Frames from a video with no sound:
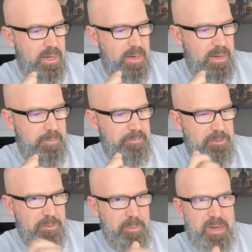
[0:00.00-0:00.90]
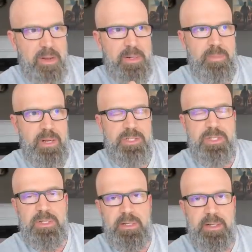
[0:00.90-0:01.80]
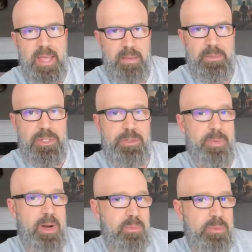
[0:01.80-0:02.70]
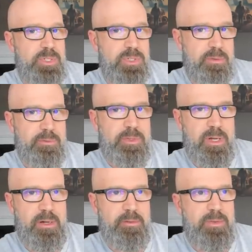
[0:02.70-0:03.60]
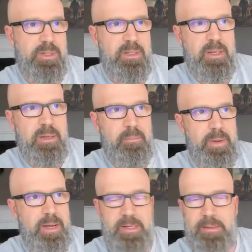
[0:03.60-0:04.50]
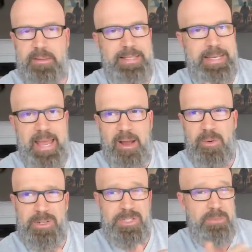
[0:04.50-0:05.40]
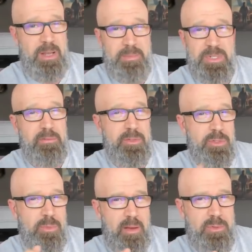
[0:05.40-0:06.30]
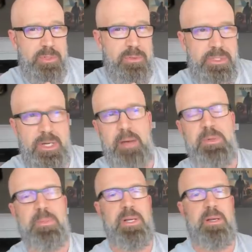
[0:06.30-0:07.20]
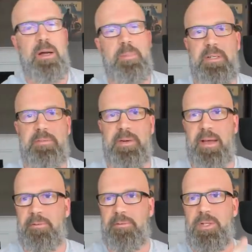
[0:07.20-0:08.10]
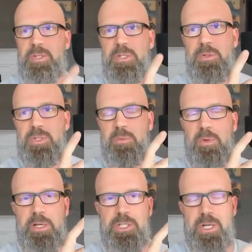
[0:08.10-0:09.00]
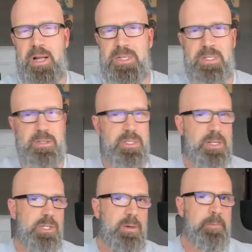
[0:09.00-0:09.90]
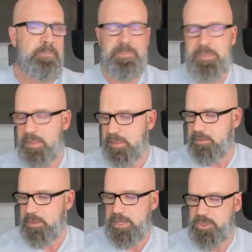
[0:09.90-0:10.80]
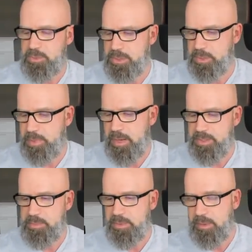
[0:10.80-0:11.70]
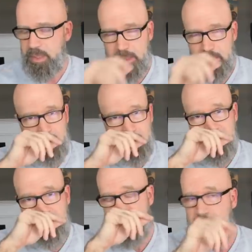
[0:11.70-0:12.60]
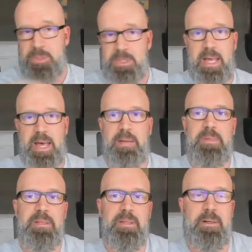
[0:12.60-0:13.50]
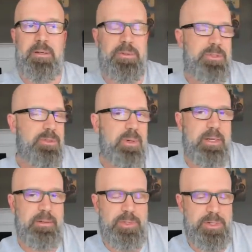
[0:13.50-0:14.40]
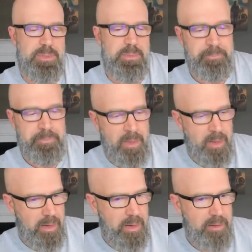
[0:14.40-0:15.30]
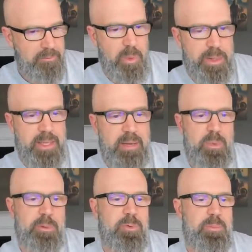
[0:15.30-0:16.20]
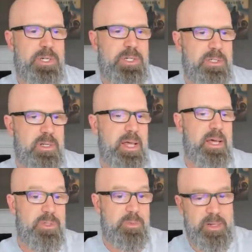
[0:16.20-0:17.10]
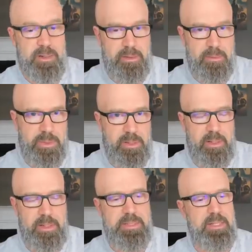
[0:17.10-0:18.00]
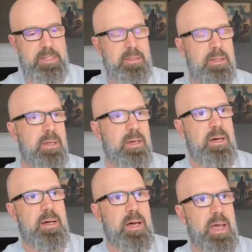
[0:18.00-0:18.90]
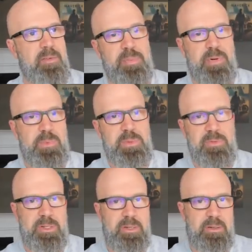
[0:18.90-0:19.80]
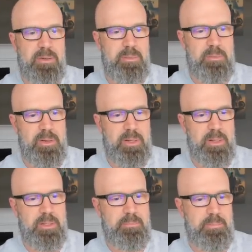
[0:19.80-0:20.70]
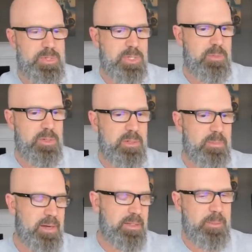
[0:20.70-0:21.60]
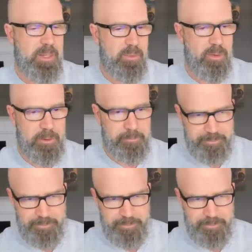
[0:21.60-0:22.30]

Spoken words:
For about $100, you can get an amateur, probably student photography, by about like an hour. Sometimes they give you 2 hours of their time. You bring a couple of different outfits, you do some great shots, they'll touch them up, give you the best results possible. Use some of those, add them in there, you'll do great, trust me. If you want to get more information on how to do better with online dating, I have a premium video in my men's community behind the paywall.